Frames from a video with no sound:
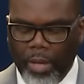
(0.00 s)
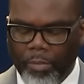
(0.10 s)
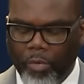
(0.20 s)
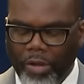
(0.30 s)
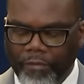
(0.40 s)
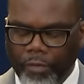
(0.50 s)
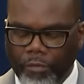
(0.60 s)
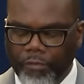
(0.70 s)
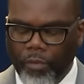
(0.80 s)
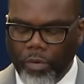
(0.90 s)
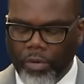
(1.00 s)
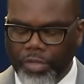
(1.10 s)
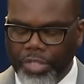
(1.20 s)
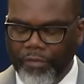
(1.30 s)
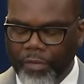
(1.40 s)
I'm grateful for the
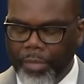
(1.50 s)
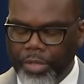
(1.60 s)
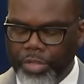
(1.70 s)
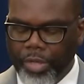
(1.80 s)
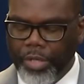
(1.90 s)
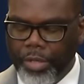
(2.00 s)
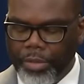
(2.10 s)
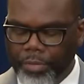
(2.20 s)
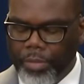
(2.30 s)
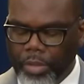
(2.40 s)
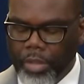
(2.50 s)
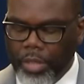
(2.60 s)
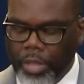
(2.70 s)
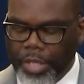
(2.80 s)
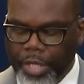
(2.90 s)
Chief Administrator,
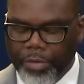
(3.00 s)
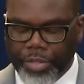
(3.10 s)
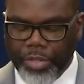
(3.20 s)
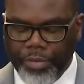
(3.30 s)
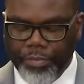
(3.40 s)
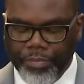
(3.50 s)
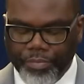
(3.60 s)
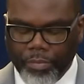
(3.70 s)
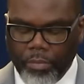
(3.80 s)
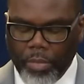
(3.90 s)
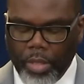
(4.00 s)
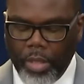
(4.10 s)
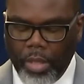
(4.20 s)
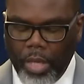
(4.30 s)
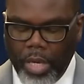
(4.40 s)
Kersten,
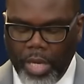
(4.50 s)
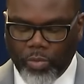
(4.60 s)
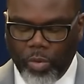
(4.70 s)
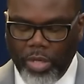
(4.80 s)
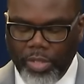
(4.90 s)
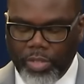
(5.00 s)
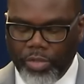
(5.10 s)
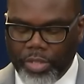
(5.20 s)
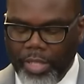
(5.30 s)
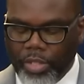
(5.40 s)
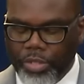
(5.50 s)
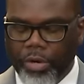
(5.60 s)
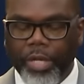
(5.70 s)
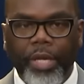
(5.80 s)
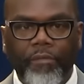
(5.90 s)
as well as our State's
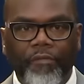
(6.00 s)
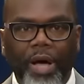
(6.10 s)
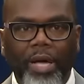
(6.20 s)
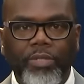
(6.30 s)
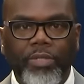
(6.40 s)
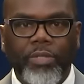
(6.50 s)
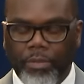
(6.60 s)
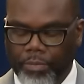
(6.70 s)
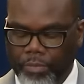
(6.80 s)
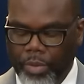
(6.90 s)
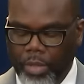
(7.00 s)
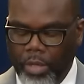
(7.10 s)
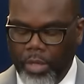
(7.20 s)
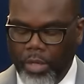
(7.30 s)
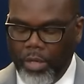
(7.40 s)
Attorney, Kim Foxx,
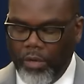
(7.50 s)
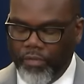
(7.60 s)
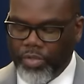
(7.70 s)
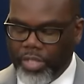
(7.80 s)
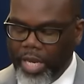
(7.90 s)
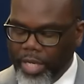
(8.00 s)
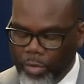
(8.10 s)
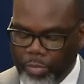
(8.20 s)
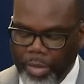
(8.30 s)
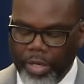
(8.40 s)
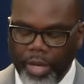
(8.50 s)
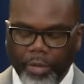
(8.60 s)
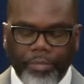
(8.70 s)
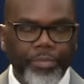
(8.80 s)
for standing with me today.